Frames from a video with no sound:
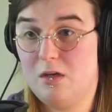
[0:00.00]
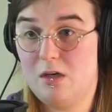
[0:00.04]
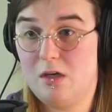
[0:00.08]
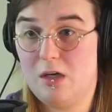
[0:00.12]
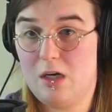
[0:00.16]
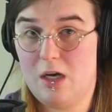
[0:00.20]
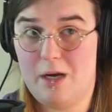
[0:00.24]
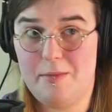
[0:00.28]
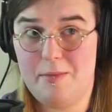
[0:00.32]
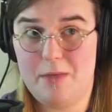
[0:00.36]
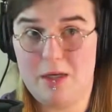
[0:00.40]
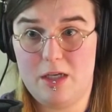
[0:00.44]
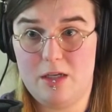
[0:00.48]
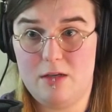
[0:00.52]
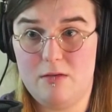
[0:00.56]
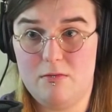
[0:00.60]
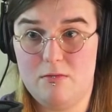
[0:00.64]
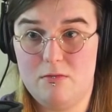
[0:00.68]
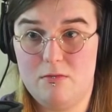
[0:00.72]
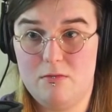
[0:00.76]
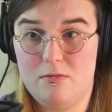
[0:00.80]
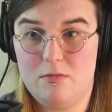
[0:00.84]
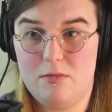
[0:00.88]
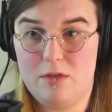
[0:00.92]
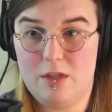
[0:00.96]
I mean,
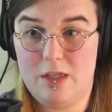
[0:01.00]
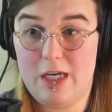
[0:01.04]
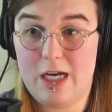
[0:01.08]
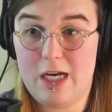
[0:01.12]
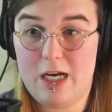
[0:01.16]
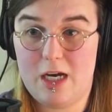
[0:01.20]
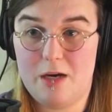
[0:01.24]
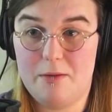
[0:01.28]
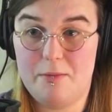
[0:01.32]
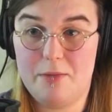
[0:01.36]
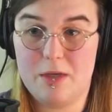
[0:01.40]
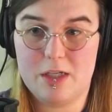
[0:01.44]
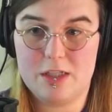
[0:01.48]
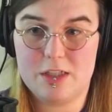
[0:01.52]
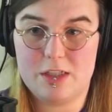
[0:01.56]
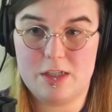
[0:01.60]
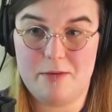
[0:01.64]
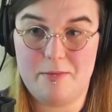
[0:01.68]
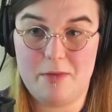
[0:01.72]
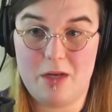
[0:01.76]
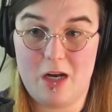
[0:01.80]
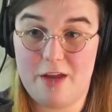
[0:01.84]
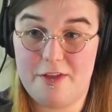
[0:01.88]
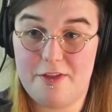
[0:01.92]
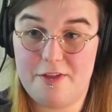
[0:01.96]
yeah, because I
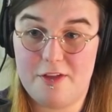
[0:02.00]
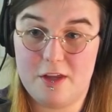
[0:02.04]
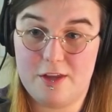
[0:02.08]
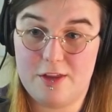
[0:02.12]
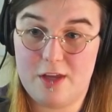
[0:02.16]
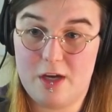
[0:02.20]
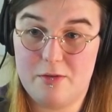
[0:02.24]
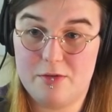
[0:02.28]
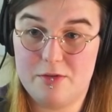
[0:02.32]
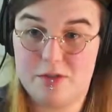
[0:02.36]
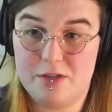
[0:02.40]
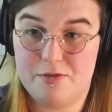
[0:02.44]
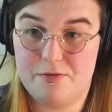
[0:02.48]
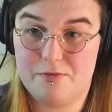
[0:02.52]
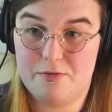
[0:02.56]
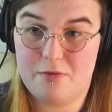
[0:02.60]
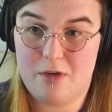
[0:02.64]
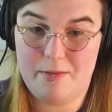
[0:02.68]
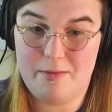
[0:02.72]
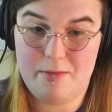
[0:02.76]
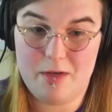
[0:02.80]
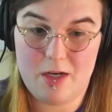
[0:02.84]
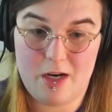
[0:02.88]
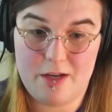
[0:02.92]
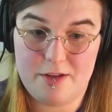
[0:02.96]
mean, I think that was a. I
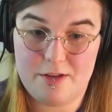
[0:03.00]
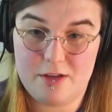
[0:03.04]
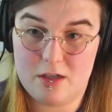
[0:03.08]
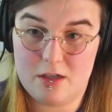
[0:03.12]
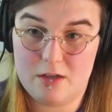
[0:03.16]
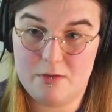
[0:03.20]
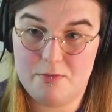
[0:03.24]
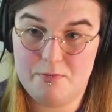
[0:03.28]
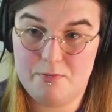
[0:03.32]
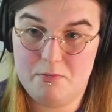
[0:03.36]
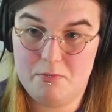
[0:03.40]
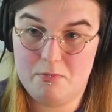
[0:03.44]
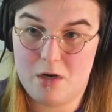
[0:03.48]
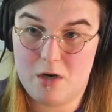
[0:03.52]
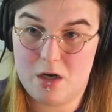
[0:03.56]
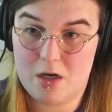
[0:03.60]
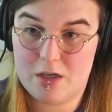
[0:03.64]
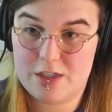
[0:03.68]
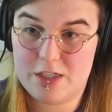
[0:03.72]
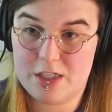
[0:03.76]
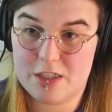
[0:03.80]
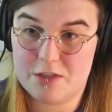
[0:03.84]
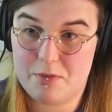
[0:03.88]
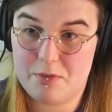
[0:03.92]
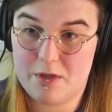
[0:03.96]
mean, I think Marx
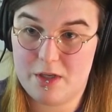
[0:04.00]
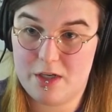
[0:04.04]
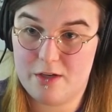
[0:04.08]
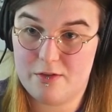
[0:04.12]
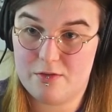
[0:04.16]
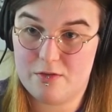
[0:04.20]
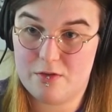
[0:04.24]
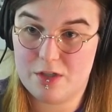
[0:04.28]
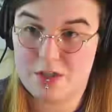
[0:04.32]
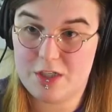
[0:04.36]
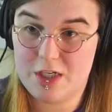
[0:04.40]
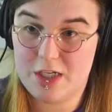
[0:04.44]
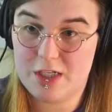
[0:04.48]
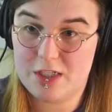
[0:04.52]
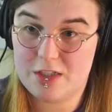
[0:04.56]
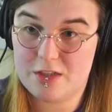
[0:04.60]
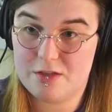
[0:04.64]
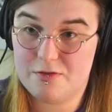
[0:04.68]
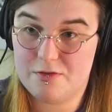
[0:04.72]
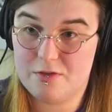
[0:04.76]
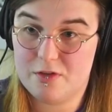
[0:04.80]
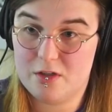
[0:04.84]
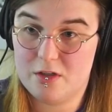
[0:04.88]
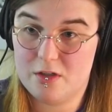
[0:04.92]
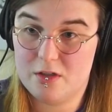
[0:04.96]
has plenty of critiques
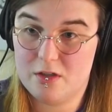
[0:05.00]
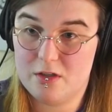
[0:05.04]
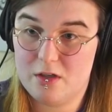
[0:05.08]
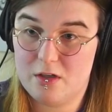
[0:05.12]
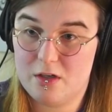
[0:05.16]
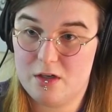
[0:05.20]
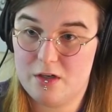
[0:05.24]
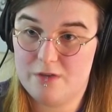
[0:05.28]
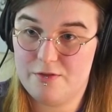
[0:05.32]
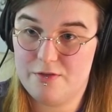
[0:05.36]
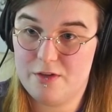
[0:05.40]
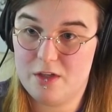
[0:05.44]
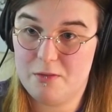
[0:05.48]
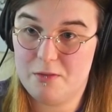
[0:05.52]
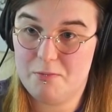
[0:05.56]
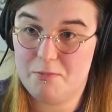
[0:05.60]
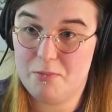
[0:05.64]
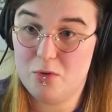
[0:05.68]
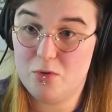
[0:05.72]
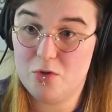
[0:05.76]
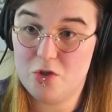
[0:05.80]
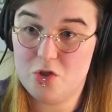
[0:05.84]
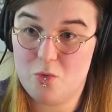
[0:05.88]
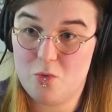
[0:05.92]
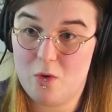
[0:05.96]
of the of the
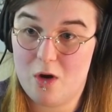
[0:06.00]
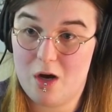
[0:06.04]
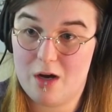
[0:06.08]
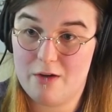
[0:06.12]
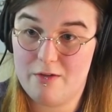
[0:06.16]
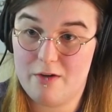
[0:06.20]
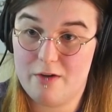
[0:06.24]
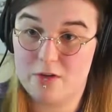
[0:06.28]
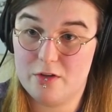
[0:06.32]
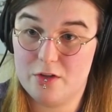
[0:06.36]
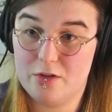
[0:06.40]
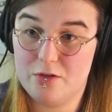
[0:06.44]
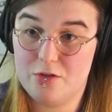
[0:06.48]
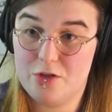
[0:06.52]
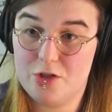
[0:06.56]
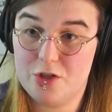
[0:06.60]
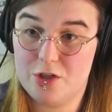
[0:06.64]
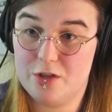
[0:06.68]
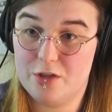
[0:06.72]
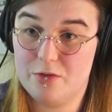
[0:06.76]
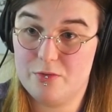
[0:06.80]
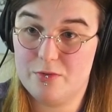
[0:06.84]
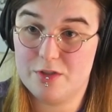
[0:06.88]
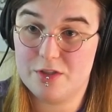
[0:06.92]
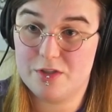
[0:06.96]
bourgeois revolution
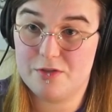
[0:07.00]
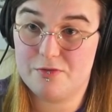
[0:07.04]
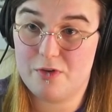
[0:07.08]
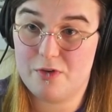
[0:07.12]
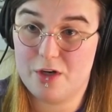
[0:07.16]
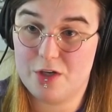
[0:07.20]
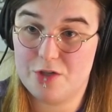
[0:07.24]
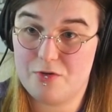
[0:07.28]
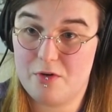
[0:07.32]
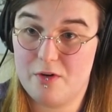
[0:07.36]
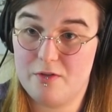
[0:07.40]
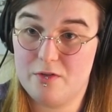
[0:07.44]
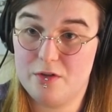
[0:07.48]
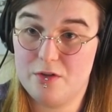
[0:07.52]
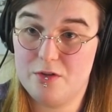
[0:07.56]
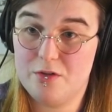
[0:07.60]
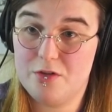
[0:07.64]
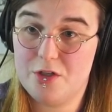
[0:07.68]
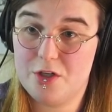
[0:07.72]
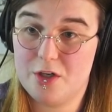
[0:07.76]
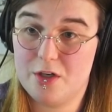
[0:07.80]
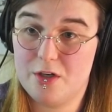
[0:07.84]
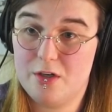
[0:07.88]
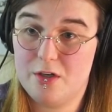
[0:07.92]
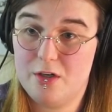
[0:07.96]
that was the French
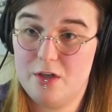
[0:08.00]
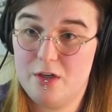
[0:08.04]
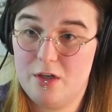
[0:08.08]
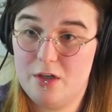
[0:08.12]
Revolution.